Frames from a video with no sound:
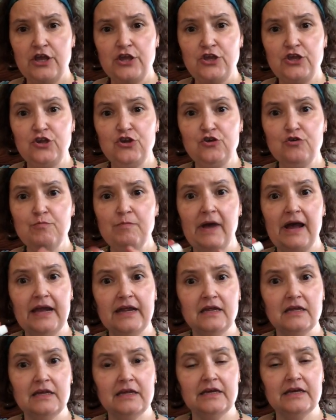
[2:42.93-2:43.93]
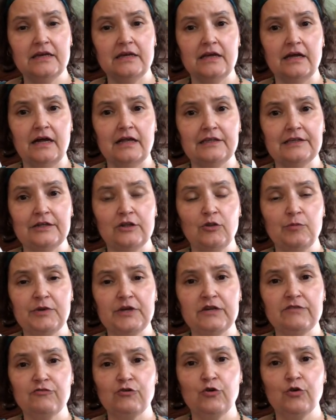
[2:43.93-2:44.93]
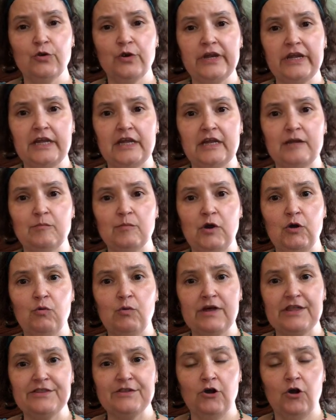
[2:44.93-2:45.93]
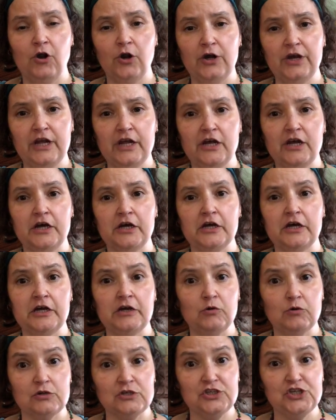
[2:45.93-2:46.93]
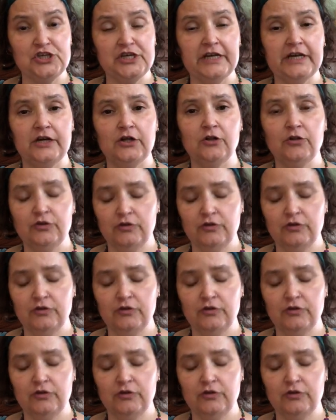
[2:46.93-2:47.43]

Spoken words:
you might get a little bit of cream with arnica or gel.